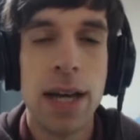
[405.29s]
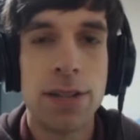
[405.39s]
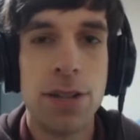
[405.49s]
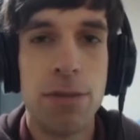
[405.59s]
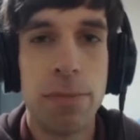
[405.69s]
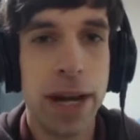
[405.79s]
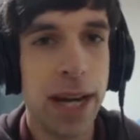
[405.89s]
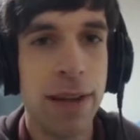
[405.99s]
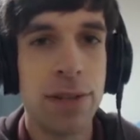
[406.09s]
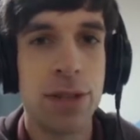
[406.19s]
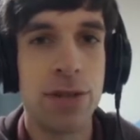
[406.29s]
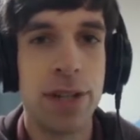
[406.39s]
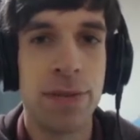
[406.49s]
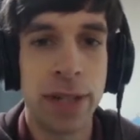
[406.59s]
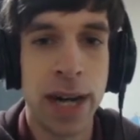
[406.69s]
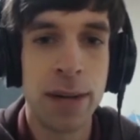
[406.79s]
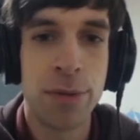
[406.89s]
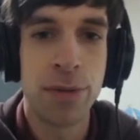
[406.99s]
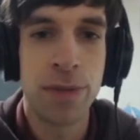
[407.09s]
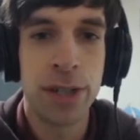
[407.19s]
so you might have to do different
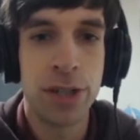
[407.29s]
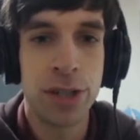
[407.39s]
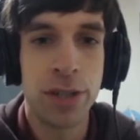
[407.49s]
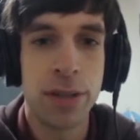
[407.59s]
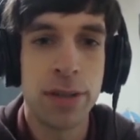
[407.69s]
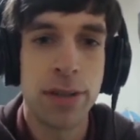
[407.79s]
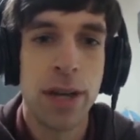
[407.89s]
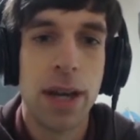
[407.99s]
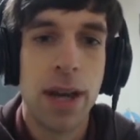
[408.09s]
combo finishers.